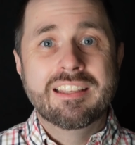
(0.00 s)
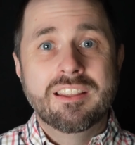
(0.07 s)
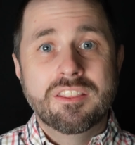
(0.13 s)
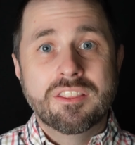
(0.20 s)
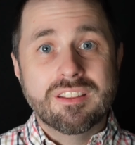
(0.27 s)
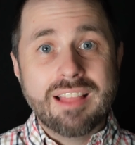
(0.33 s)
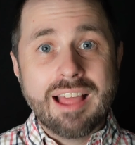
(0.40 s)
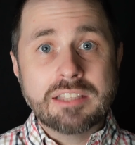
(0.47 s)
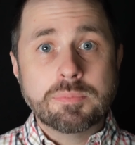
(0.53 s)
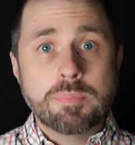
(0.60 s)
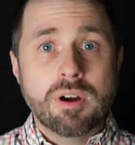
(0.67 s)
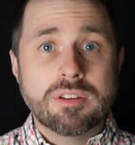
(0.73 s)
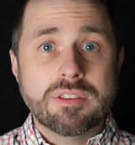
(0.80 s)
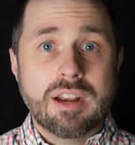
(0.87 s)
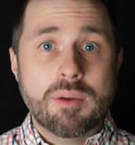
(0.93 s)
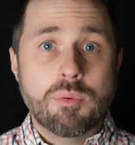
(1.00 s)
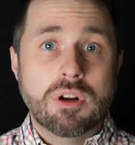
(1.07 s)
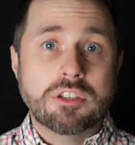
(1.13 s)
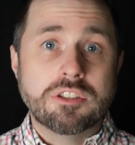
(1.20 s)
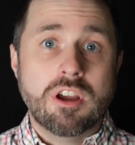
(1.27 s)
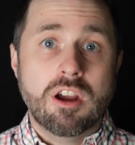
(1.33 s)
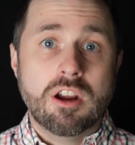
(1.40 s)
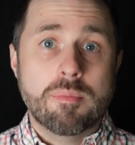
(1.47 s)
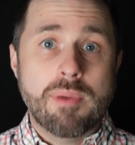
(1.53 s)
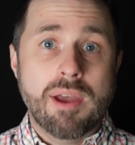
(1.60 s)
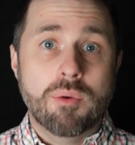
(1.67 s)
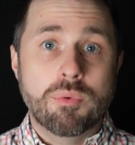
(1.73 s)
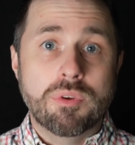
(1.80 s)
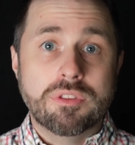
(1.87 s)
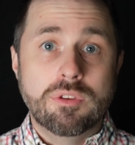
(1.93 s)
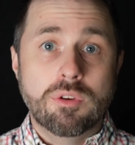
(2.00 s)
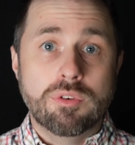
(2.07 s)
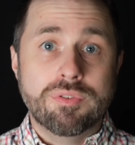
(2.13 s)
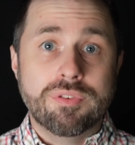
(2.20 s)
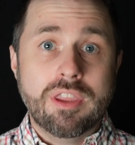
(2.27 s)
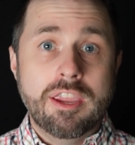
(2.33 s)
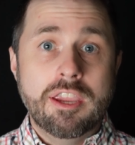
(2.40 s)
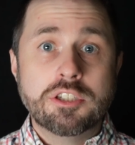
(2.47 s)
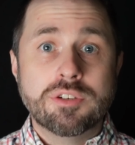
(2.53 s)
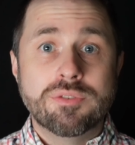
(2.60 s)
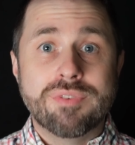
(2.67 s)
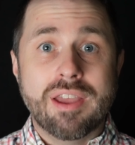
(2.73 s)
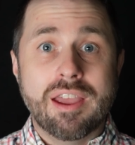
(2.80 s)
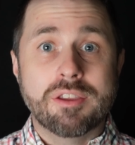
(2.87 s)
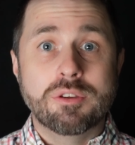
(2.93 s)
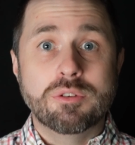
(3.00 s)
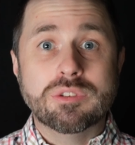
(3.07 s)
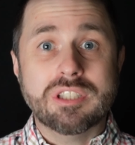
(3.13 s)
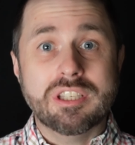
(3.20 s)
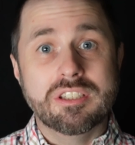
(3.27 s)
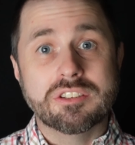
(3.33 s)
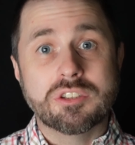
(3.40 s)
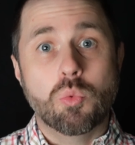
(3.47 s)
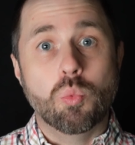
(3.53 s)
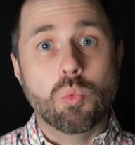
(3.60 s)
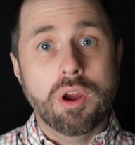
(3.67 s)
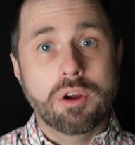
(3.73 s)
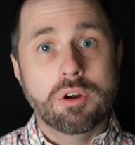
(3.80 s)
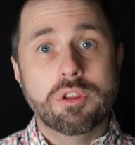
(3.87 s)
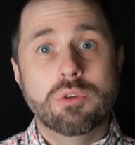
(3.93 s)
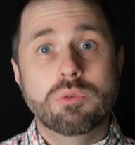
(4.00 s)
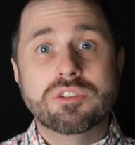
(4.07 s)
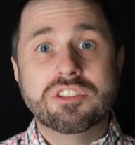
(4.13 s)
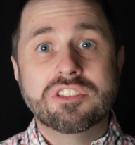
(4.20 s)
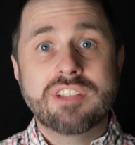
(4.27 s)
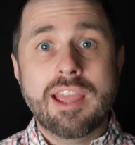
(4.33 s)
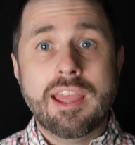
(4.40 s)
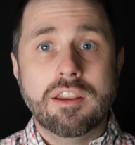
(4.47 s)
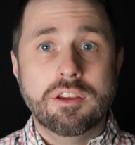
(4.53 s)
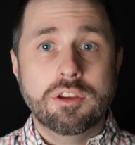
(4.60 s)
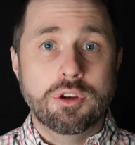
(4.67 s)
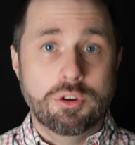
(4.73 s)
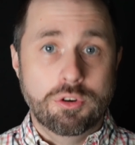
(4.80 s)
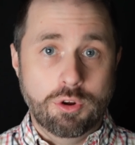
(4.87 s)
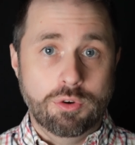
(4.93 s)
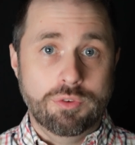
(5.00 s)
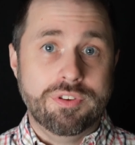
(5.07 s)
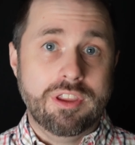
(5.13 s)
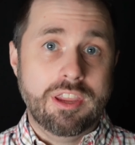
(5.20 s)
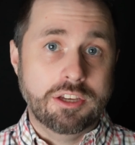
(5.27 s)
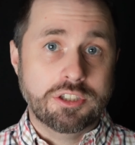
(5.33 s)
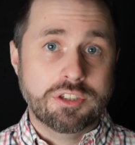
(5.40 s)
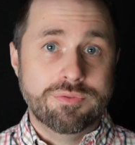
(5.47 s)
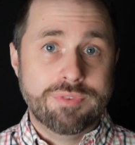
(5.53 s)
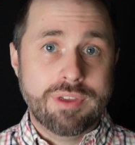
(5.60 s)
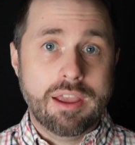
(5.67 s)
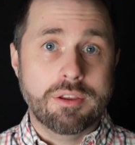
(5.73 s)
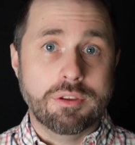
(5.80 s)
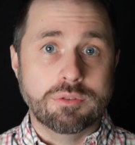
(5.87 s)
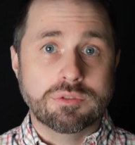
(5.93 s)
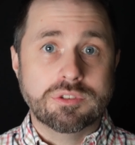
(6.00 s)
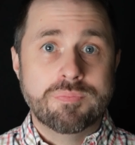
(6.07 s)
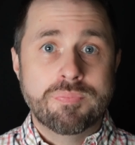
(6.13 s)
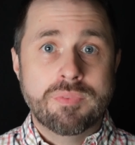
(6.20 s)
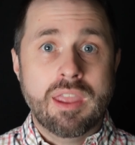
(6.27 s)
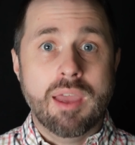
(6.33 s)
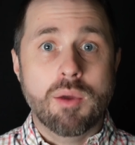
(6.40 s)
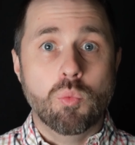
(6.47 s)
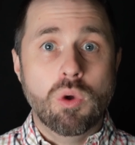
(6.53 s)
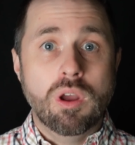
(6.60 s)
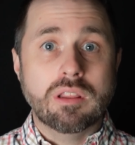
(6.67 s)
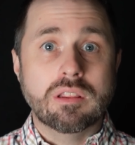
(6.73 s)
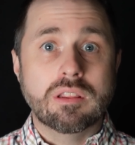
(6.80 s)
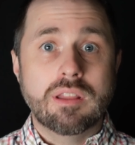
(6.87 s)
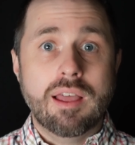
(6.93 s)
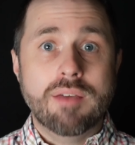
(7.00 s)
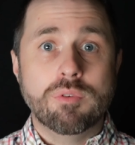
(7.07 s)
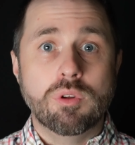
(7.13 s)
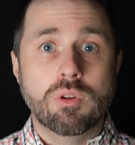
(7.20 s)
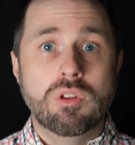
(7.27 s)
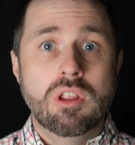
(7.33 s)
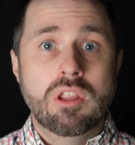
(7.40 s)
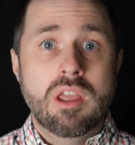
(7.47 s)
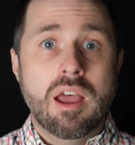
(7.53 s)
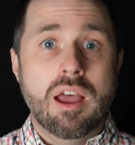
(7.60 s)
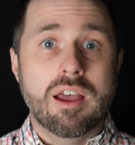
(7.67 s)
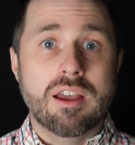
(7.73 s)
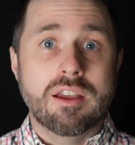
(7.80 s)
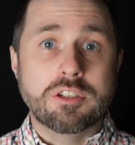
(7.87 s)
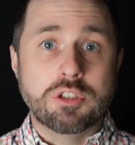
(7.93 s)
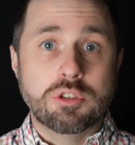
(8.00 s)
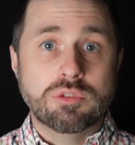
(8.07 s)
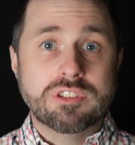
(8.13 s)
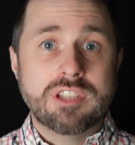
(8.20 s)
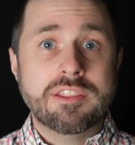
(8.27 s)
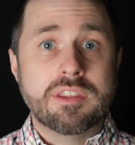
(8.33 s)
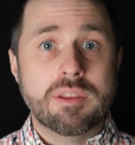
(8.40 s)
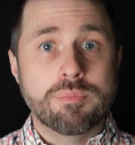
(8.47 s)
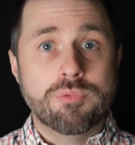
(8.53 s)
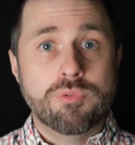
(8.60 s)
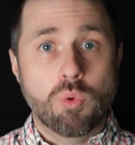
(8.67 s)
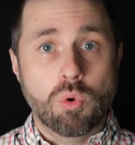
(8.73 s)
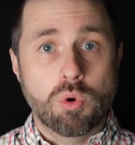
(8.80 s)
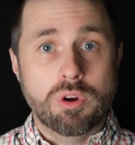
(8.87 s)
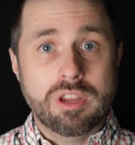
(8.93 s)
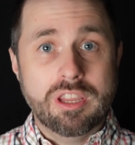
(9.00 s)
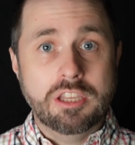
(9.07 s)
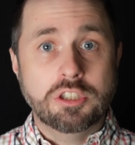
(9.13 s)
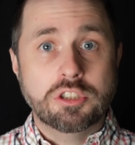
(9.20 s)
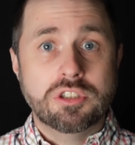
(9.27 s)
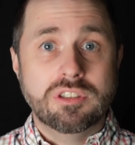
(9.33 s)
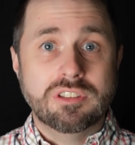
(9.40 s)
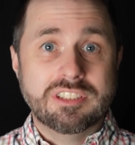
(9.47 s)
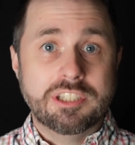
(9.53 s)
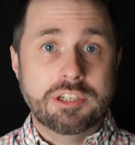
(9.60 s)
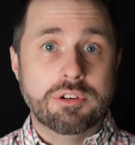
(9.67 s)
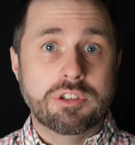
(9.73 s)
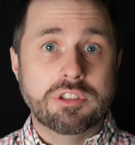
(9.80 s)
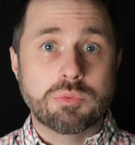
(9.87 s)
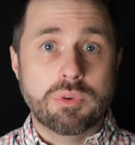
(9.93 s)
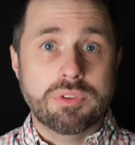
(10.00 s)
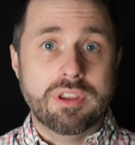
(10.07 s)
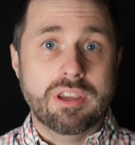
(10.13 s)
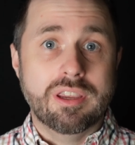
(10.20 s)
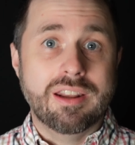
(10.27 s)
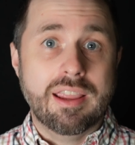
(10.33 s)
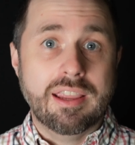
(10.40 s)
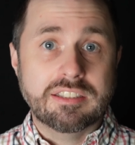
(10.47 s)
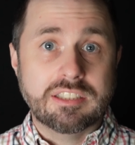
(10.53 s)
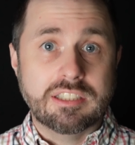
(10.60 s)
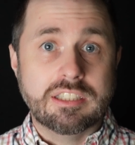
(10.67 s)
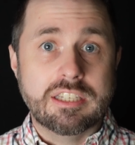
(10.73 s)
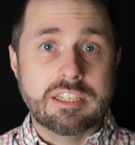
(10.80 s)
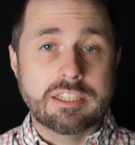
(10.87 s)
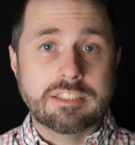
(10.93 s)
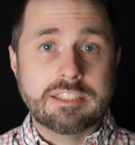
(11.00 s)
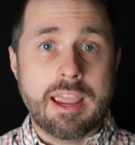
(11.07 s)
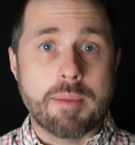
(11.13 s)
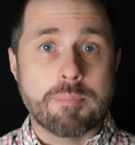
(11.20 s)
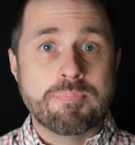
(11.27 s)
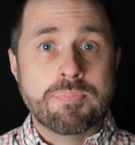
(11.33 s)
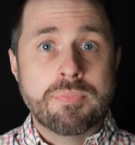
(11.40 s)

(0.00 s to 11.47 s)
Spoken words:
The last part that I want to talk about with notification values is, where do you set your notification values? At what level do you set them for each series within a CT exam?